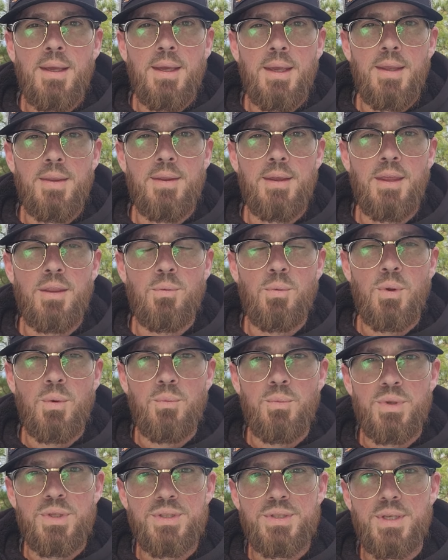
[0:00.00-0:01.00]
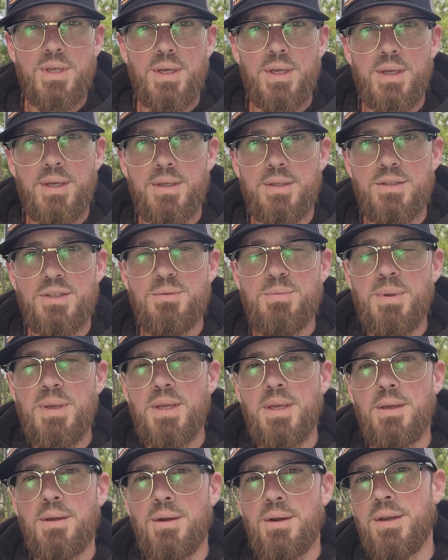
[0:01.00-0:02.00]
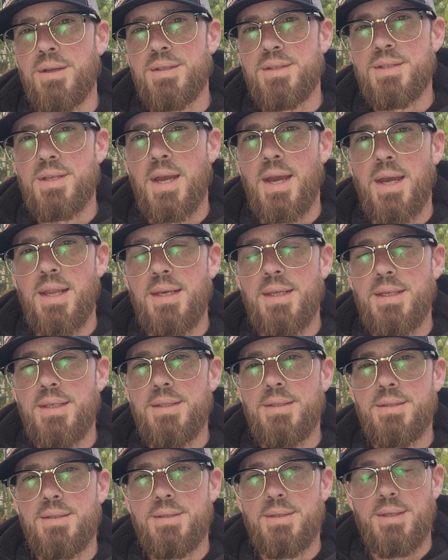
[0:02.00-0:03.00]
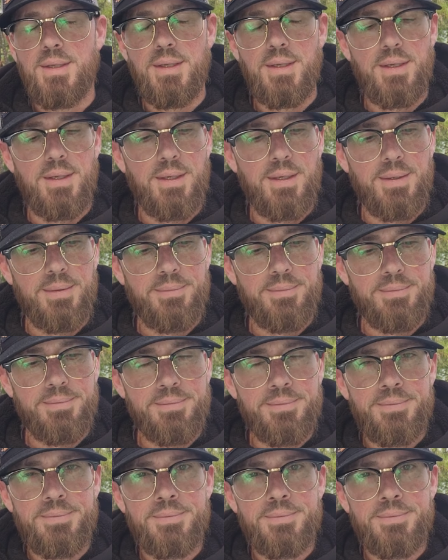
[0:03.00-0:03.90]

and the other one was uh, speaking on ascites and, um,